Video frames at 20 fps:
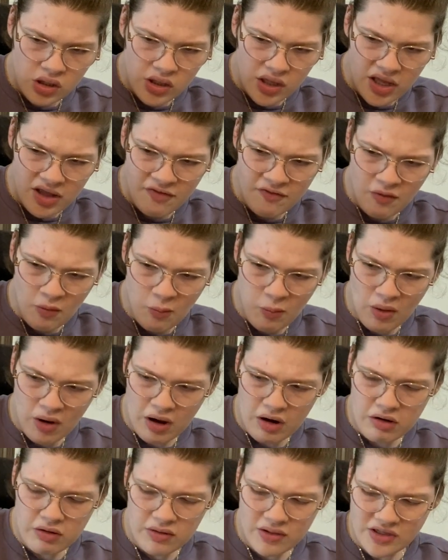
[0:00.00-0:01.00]
if a
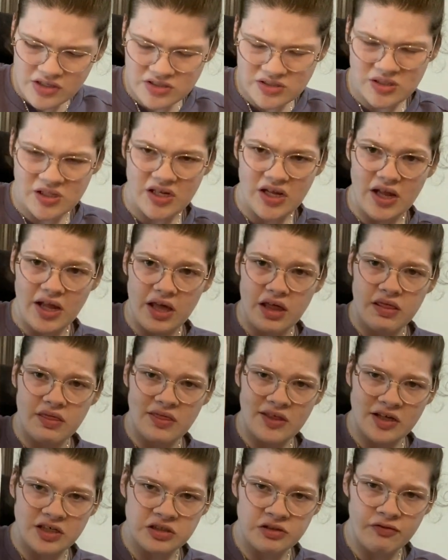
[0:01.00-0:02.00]
bottle is like
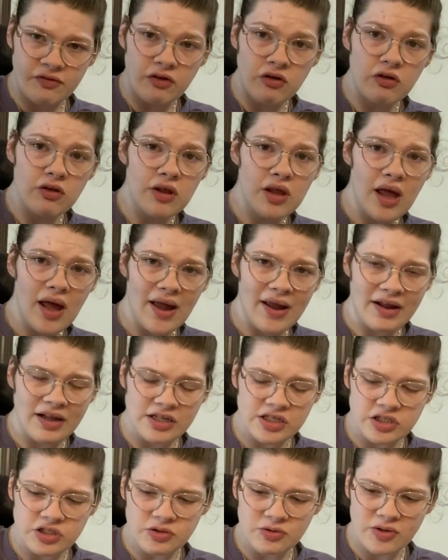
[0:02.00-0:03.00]
this full, I
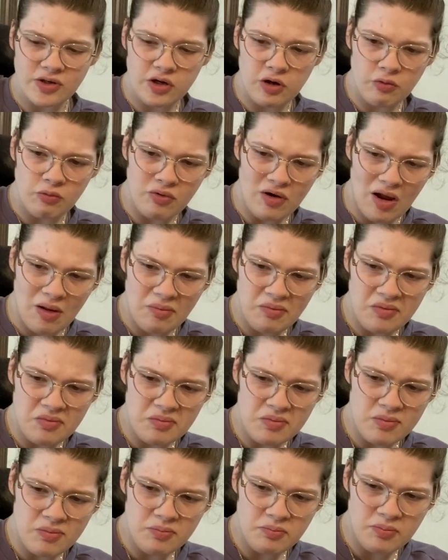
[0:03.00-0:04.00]
can do it no
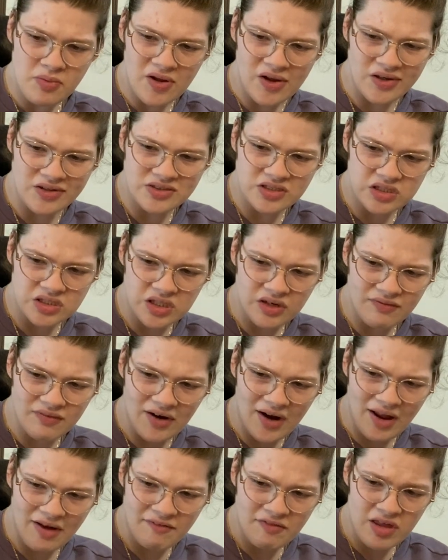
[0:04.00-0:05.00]
problem because it's not
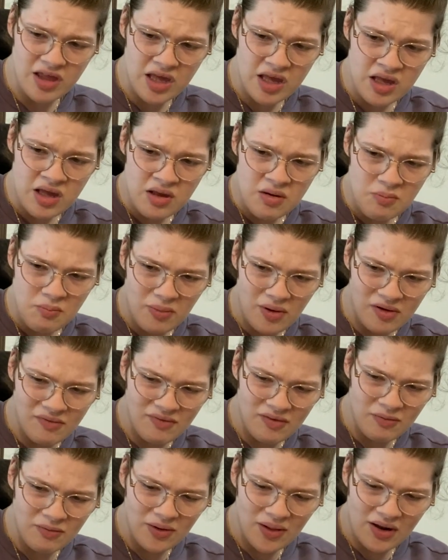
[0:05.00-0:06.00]
very heavy. But if
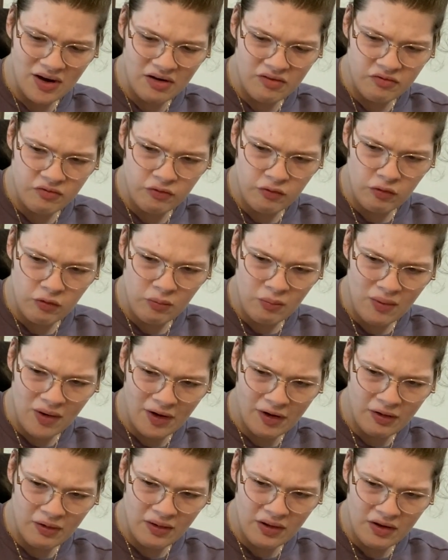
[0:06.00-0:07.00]
it were like a full
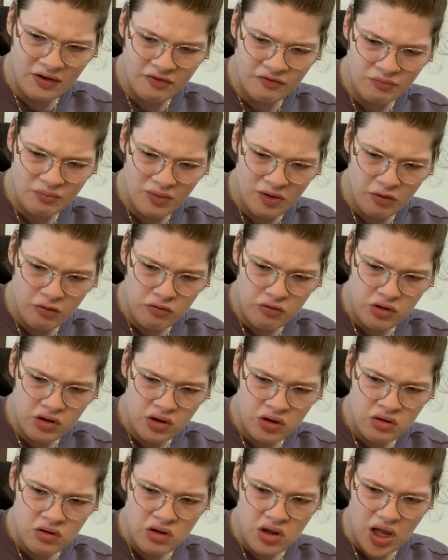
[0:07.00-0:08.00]
bottle of milk,
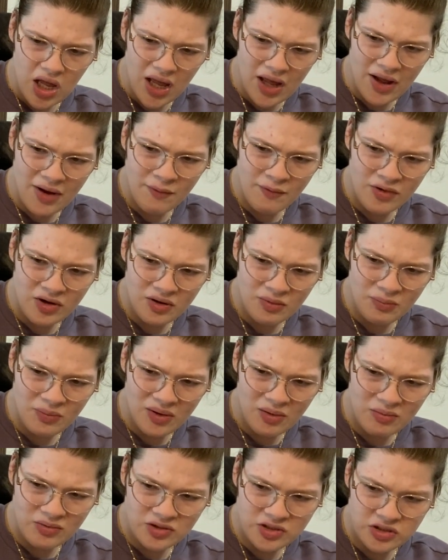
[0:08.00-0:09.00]
I wouldn't be
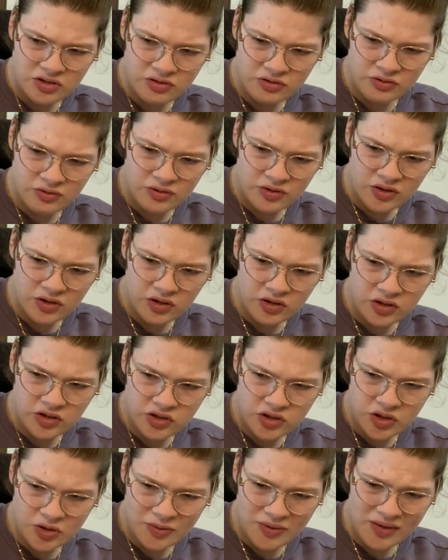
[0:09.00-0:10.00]
able to
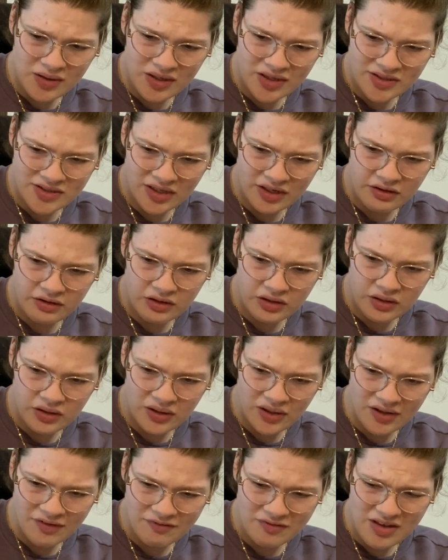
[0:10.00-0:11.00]
do it because I
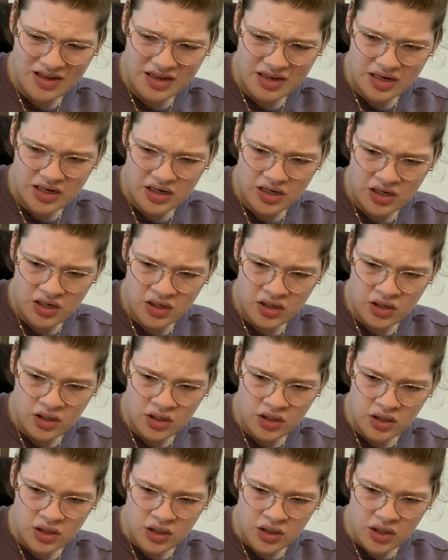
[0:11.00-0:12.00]
couldn't lift it.
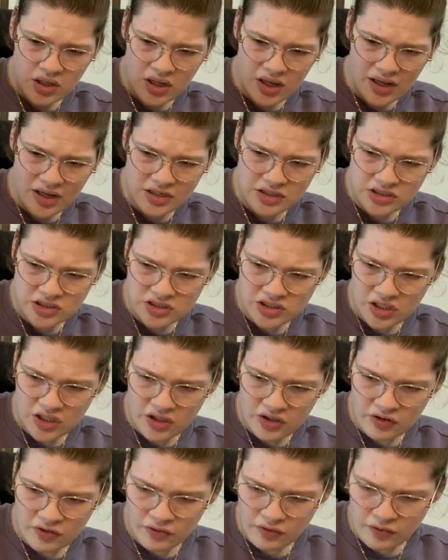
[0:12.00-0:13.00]
And so